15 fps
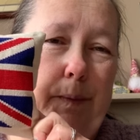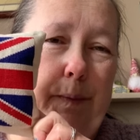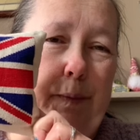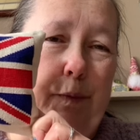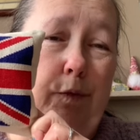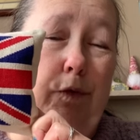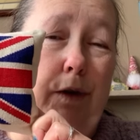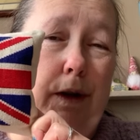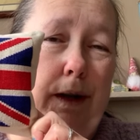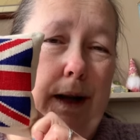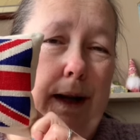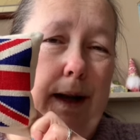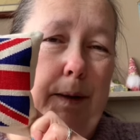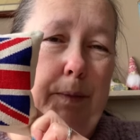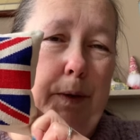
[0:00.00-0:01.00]
Really
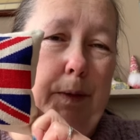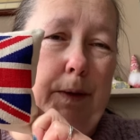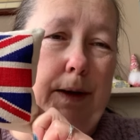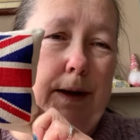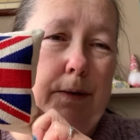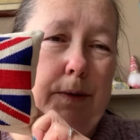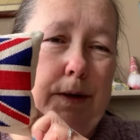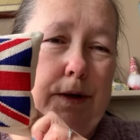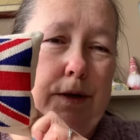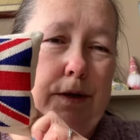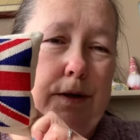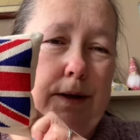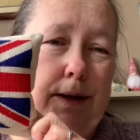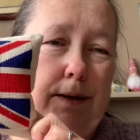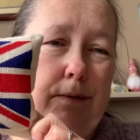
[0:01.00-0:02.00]
happy with how it
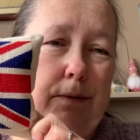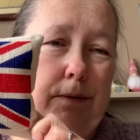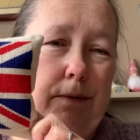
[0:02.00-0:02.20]
turned out.